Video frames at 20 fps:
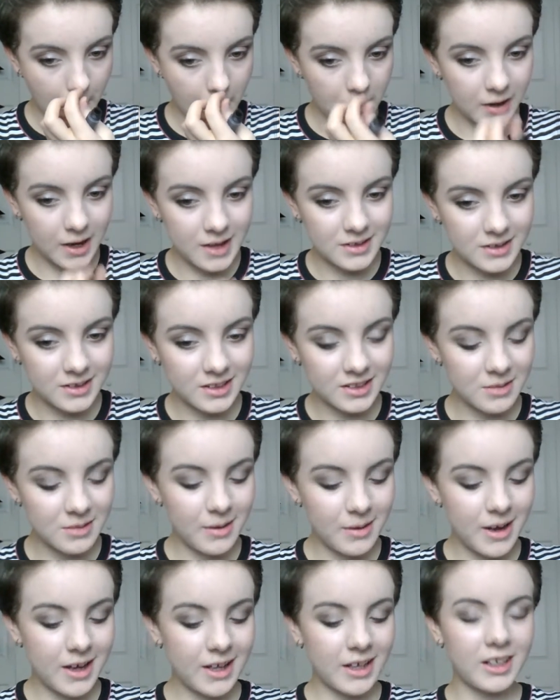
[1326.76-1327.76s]
Okay, it's not
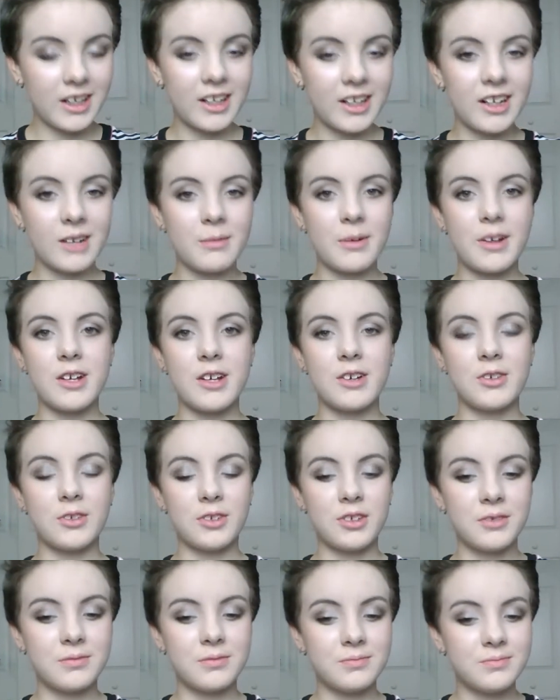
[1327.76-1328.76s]
too bad. I got it on my
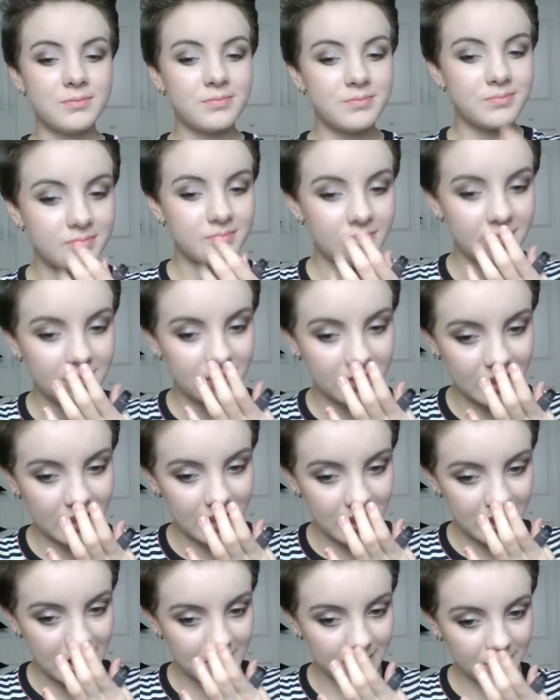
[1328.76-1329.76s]
nose.
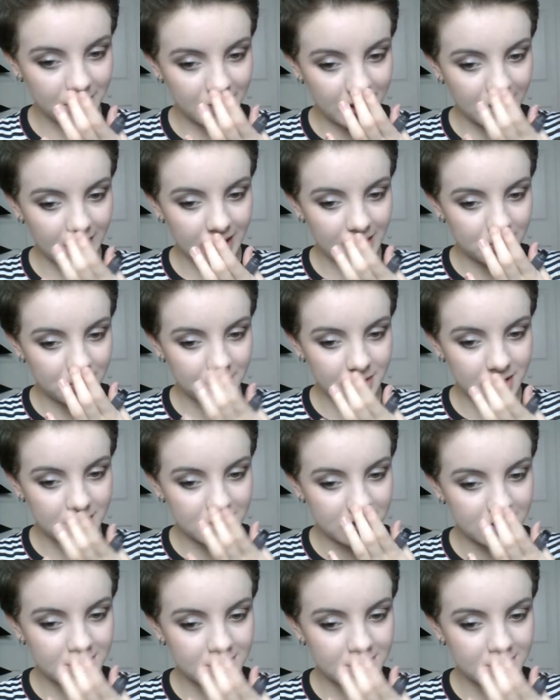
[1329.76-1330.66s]
I hate when that happens.